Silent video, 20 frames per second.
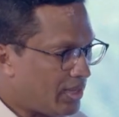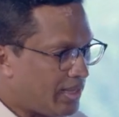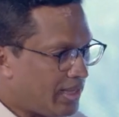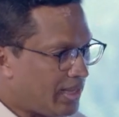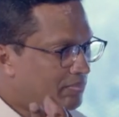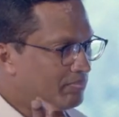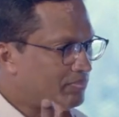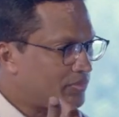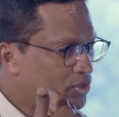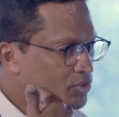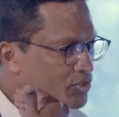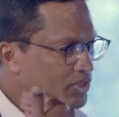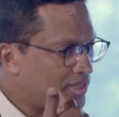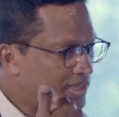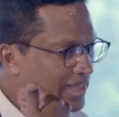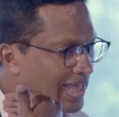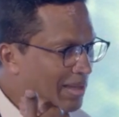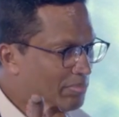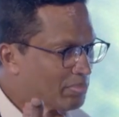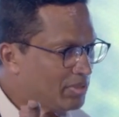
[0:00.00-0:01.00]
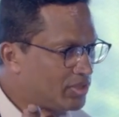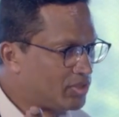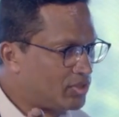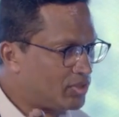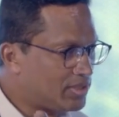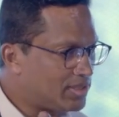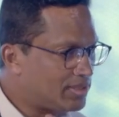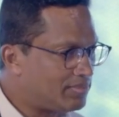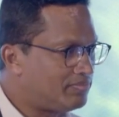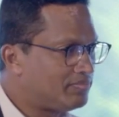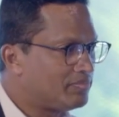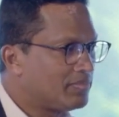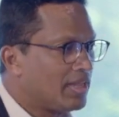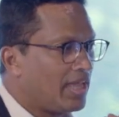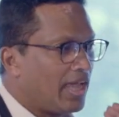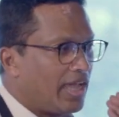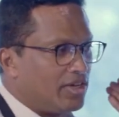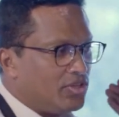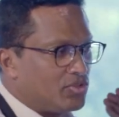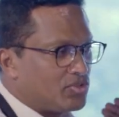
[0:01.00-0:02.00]
you see the apple note
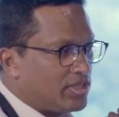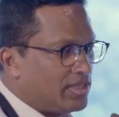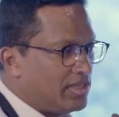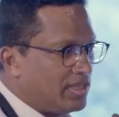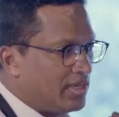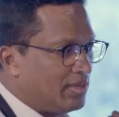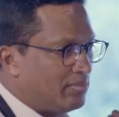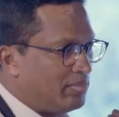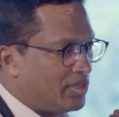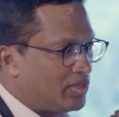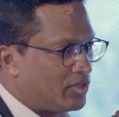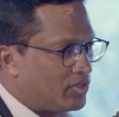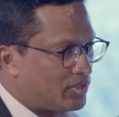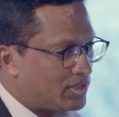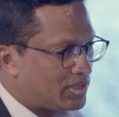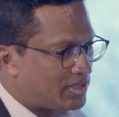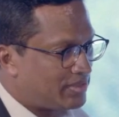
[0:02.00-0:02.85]
and you see the herbal note.